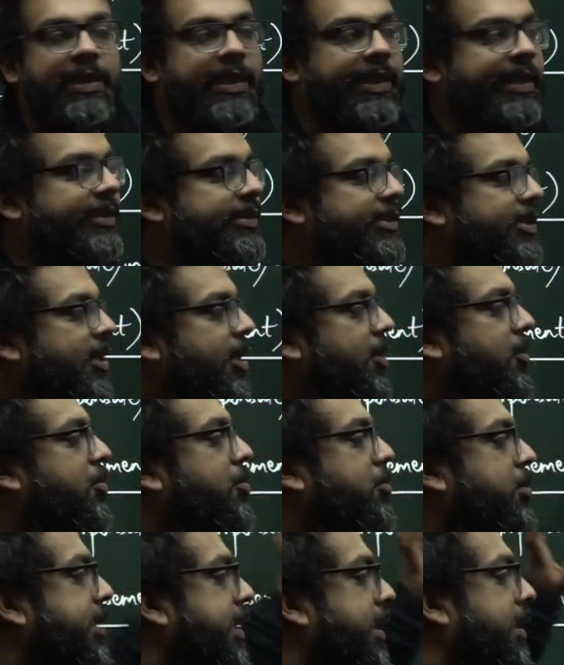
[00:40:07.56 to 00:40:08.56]
is
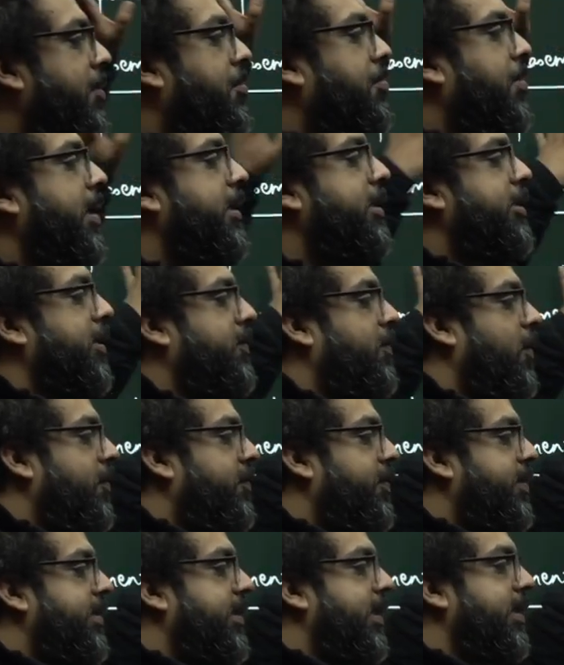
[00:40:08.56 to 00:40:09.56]
recruiting a bunch of
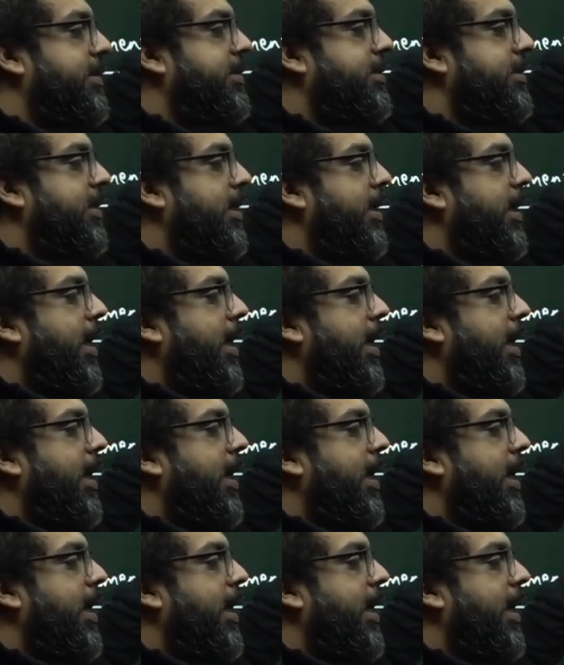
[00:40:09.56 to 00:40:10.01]
officers